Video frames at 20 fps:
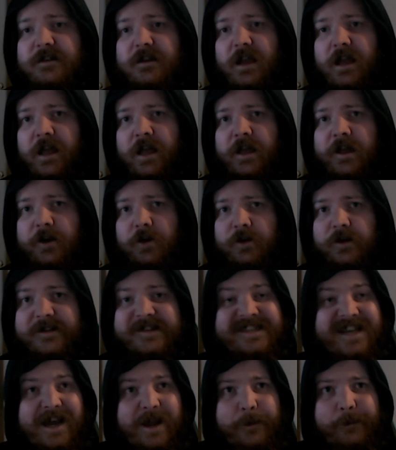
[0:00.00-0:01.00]
a
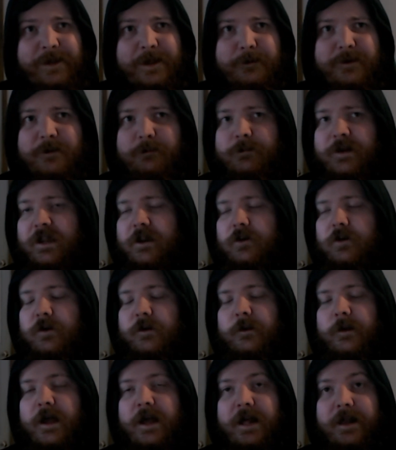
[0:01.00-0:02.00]
time limit, being
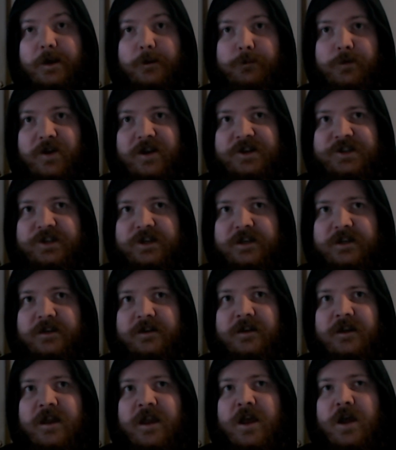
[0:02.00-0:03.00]
under pressure,